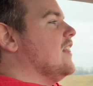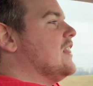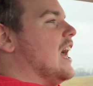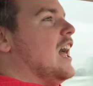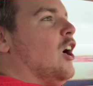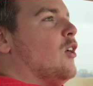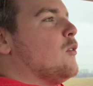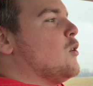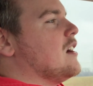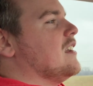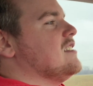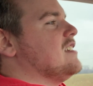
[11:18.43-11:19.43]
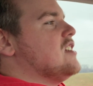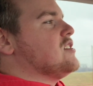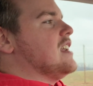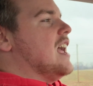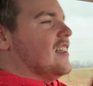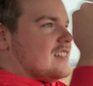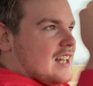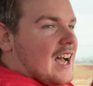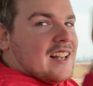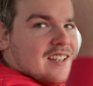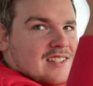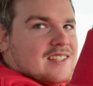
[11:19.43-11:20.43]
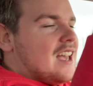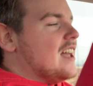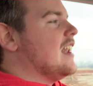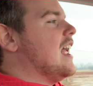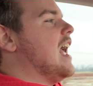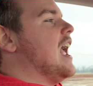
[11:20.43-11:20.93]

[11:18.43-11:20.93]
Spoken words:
The Health Organization has not set